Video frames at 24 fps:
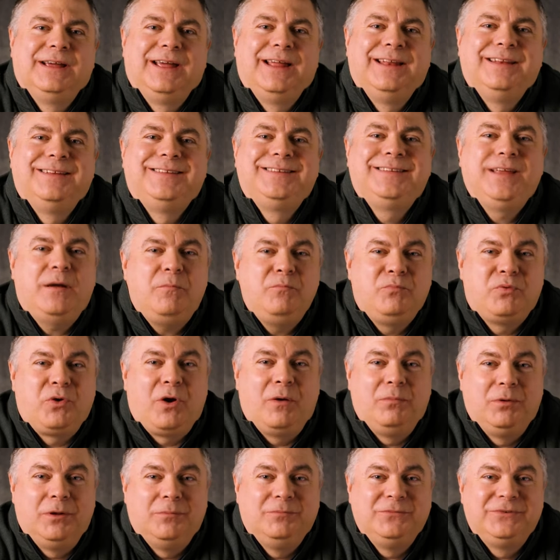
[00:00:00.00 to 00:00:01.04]
and some
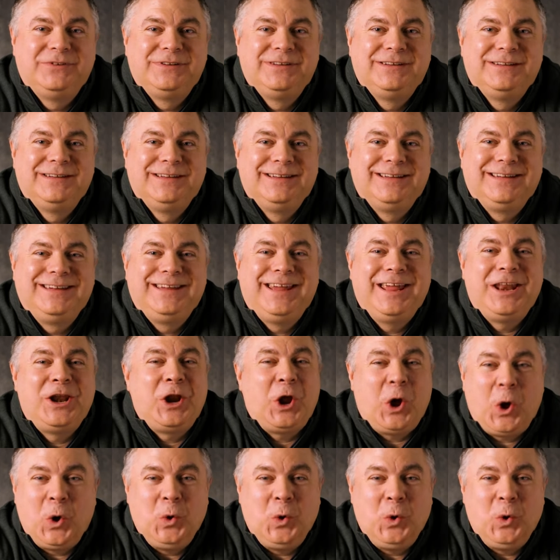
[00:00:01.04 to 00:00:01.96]
problems can